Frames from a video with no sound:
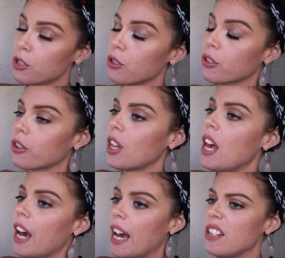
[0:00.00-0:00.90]
truth
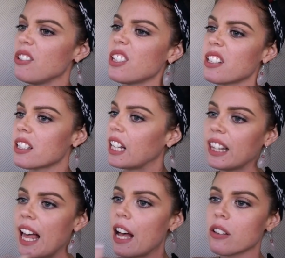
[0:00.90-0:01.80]
and you just
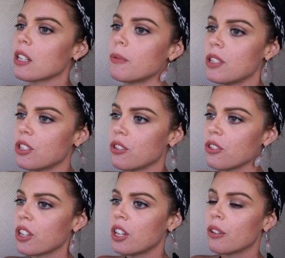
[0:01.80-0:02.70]
allow someone to
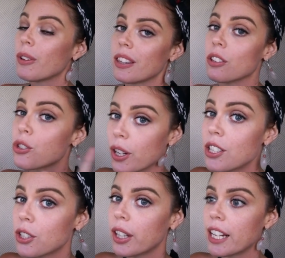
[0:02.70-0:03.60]
either
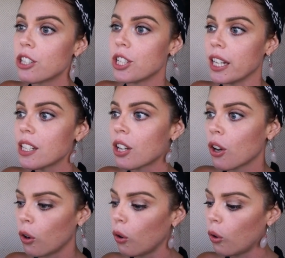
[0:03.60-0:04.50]
treat you like shit
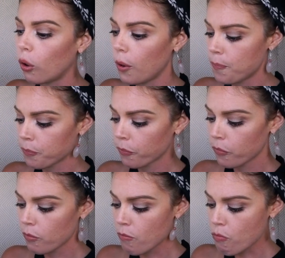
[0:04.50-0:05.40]
or,
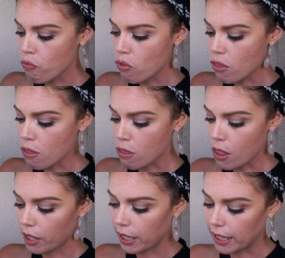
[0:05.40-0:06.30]

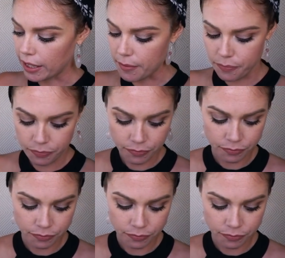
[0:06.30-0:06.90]
I